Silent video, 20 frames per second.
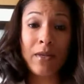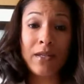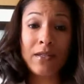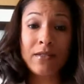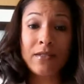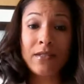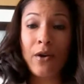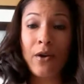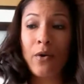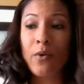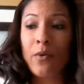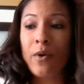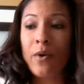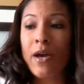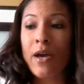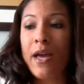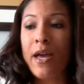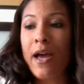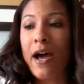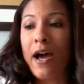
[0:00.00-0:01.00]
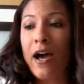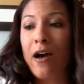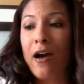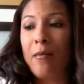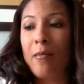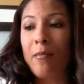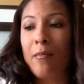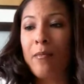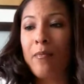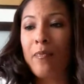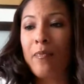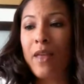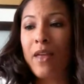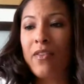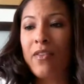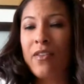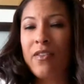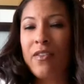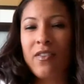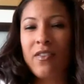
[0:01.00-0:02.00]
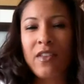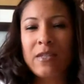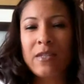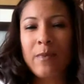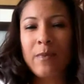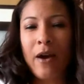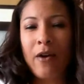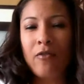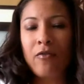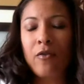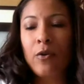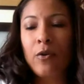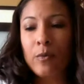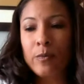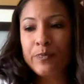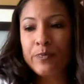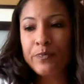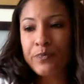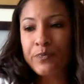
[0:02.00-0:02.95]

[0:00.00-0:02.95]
And so, I think that that's powerful.